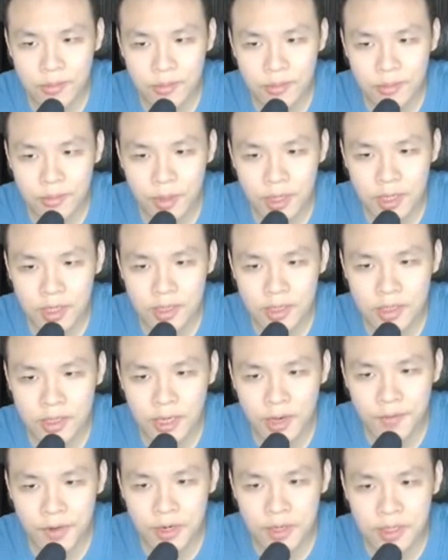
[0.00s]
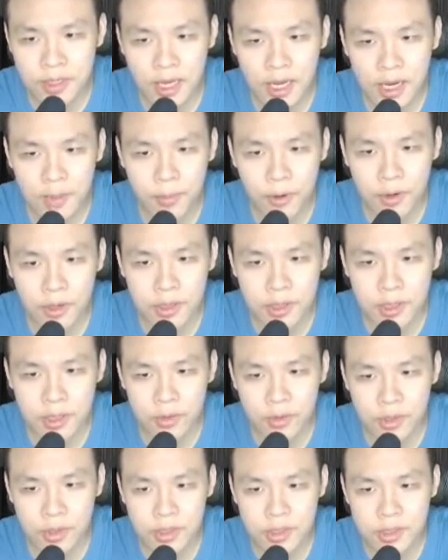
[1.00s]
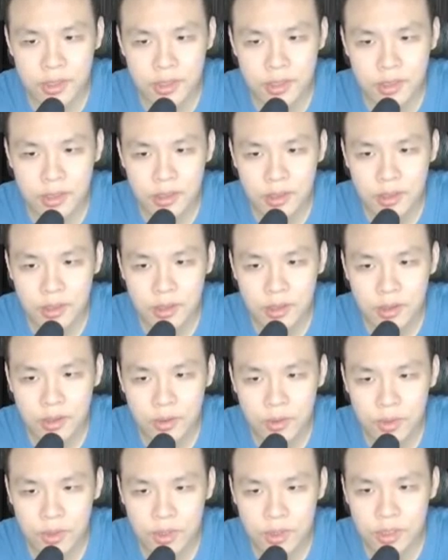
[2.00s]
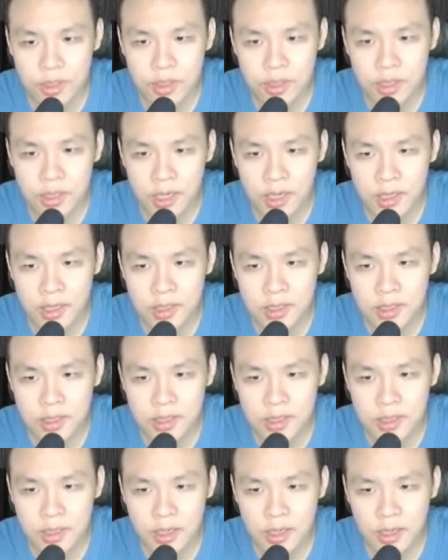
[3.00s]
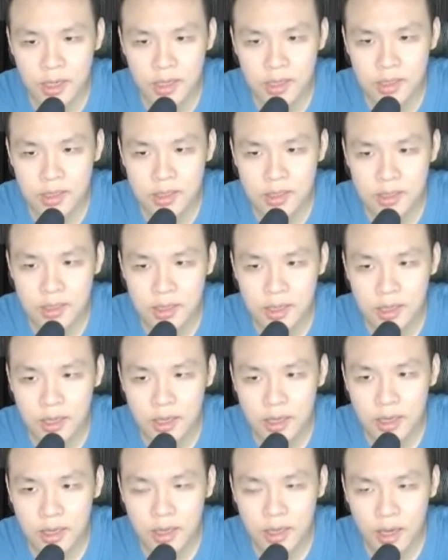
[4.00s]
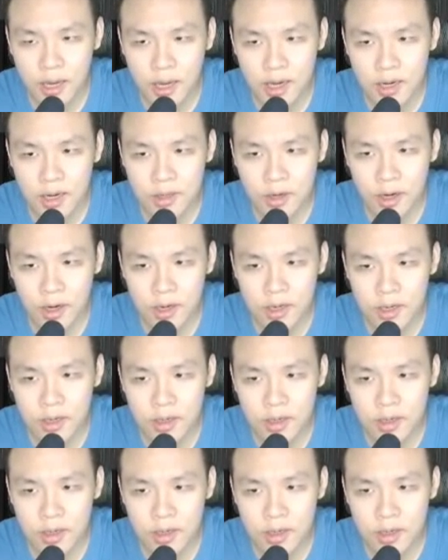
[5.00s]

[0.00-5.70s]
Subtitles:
But he does have an attack bar decrease, which is nice, I guess, and a dot.